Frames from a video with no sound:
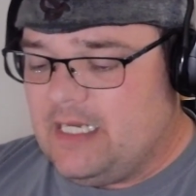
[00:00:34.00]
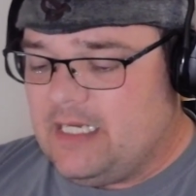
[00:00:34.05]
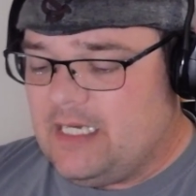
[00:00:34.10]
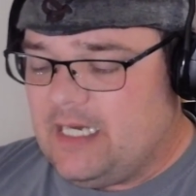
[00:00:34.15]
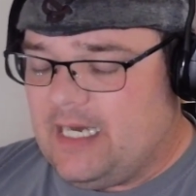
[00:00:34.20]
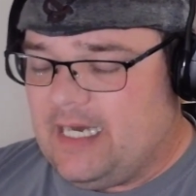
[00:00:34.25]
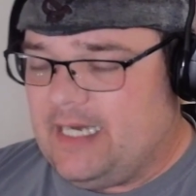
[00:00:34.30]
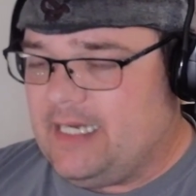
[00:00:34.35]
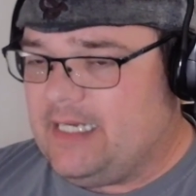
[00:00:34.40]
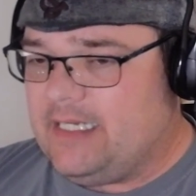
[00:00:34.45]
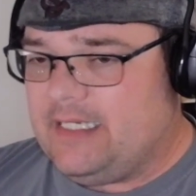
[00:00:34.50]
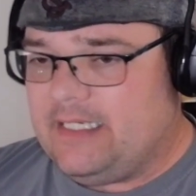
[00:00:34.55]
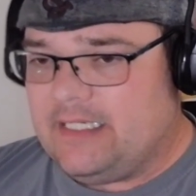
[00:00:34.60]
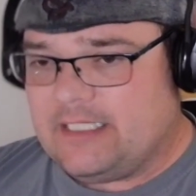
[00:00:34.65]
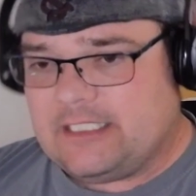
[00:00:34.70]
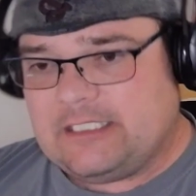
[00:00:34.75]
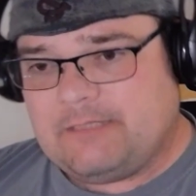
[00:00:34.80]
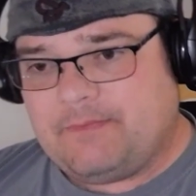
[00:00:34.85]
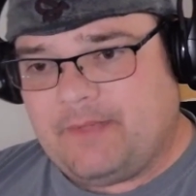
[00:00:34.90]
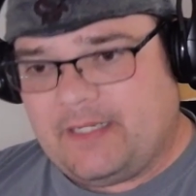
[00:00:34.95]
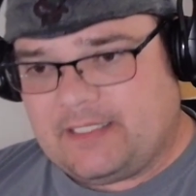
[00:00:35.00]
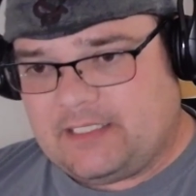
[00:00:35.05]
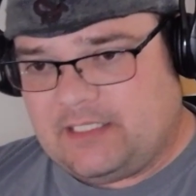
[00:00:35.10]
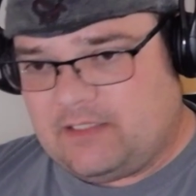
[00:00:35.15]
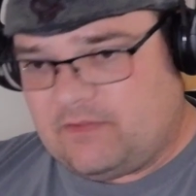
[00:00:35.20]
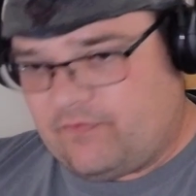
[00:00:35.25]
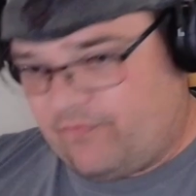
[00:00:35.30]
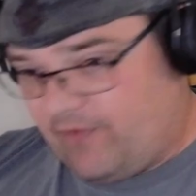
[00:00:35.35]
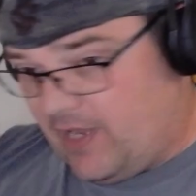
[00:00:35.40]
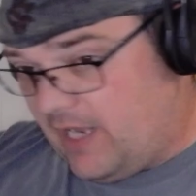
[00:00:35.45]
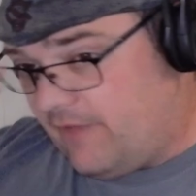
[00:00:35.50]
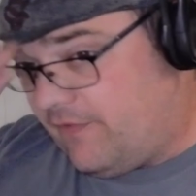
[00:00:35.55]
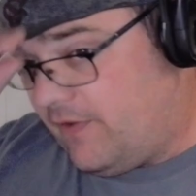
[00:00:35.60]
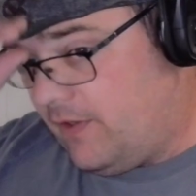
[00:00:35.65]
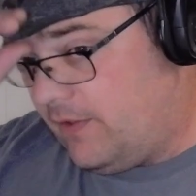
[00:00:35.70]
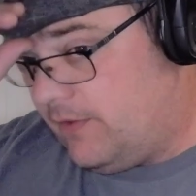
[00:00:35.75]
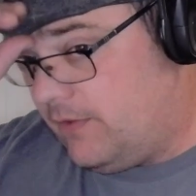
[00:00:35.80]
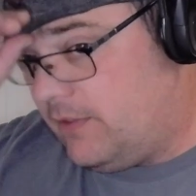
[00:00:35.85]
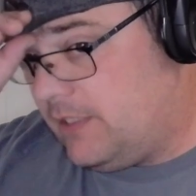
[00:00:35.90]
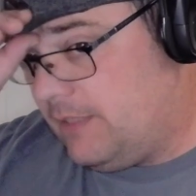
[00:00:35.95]
I expected
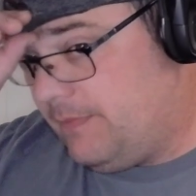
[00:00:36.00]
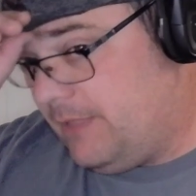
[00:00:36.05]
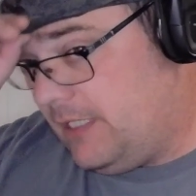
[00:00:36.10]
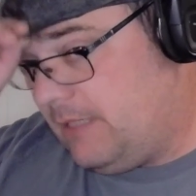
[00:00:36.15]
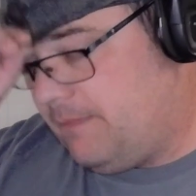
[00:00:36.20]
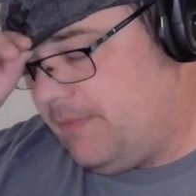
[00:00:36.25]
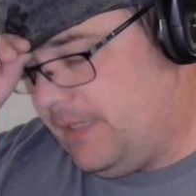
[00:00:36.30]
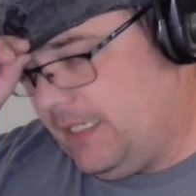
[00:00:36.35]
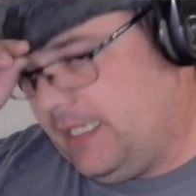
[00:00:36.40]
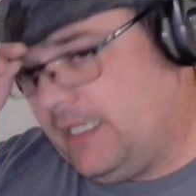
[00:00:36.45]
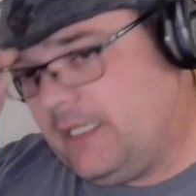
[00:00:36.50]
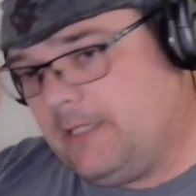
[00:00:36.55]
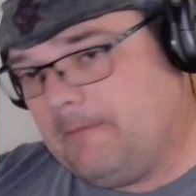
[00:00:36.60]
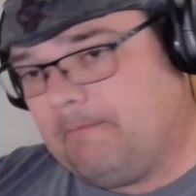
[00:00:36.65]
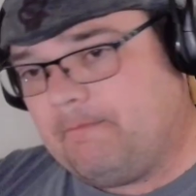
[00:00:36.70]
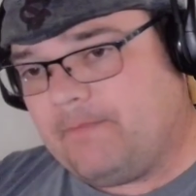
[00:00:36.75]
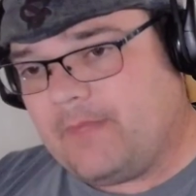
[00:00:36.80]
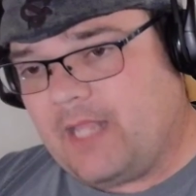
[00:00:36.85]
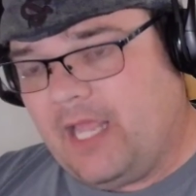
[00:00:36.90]
500 to be the peak.